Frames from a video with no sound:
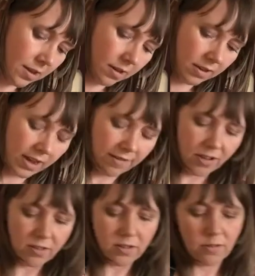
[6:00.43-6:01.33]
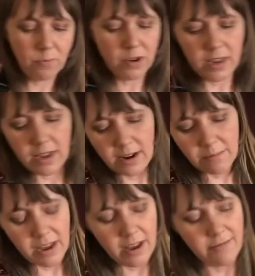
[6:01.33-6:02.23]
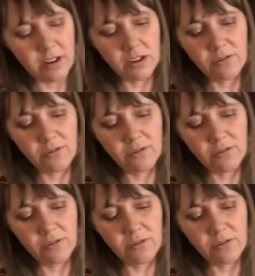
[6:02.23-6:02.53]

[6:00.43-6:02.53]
Okay, I've also preheated my oven to